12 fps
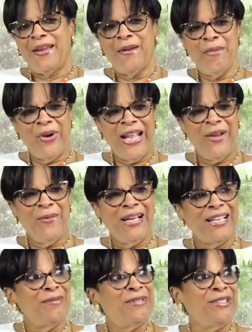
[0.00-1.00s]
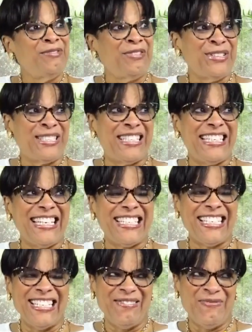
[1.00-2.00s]
Good morning. Welcome to First
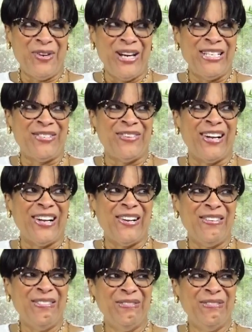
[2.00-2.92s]
Edition. Morning, Shivago.